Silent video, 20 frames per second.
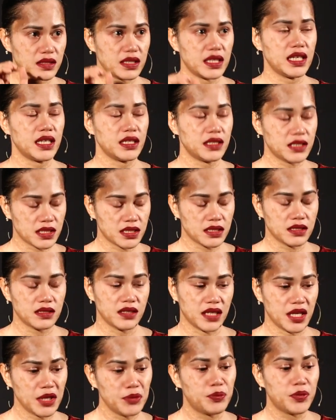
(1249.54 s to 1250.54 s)
it
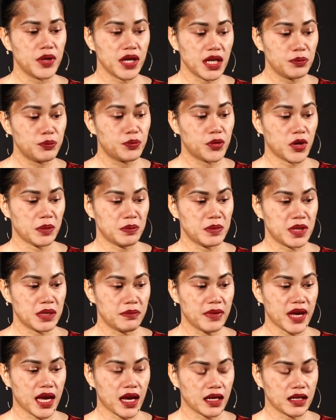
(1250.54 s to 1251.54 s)
brought me
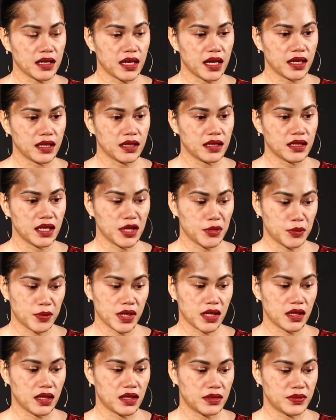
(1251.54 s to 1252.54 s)
back. Like
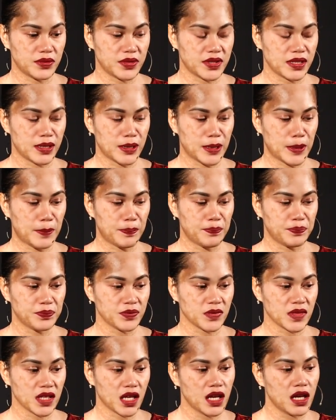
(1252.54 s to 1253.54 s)
it
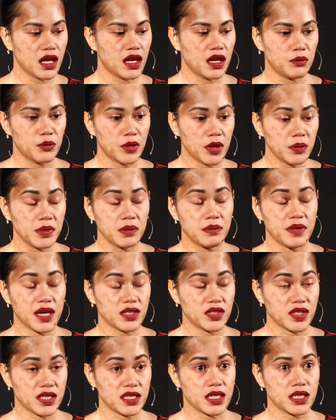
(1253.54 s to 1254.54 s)
brought me
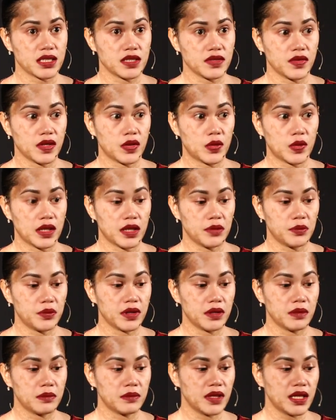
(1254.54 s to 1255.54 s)
back to a sense of
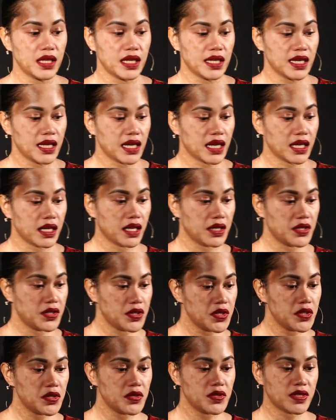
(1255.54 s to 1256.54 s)
equilibrium. And I
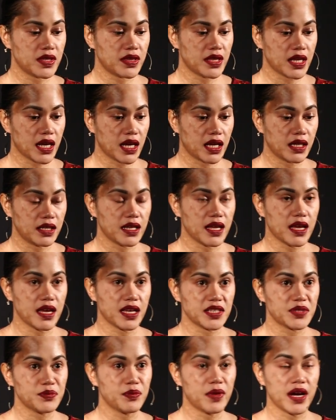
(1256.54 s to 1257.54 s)
used that
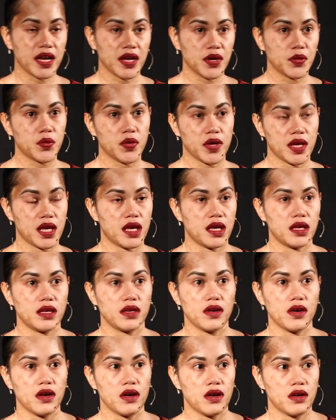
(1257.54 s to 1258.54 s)
as my
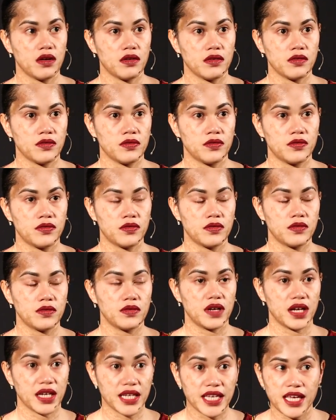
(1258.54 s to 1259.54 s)
way of,
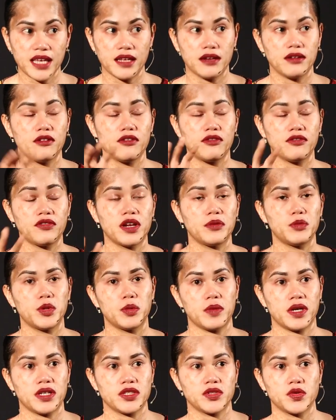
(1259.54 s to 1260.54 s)
again, framing
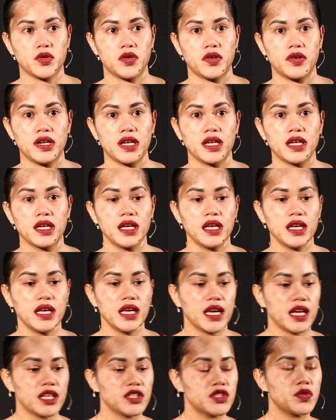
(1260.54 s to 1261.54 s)
my story.
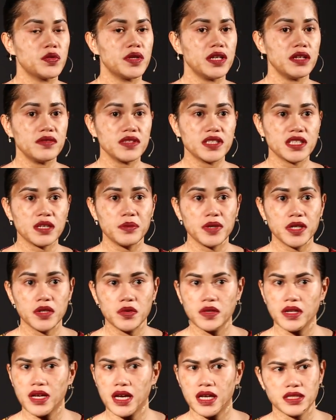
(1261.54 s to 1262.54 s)
And so whenever somebody
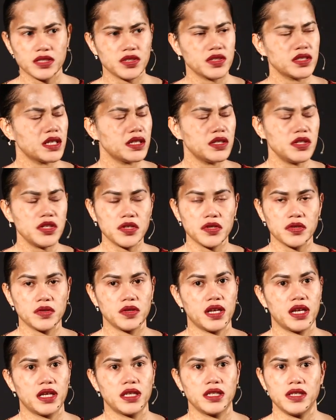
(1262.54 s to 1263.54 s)
would ask, because I knew,
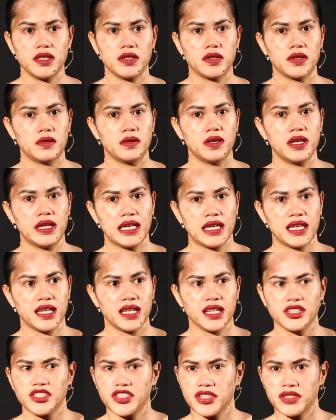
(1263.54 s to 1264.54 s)
like, you know,
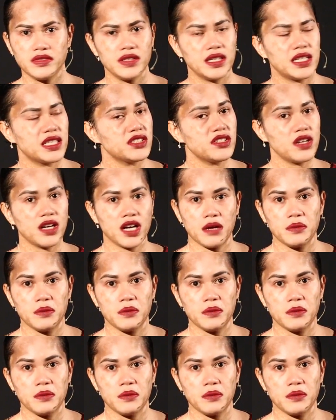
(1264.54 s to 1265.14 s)
generally it's not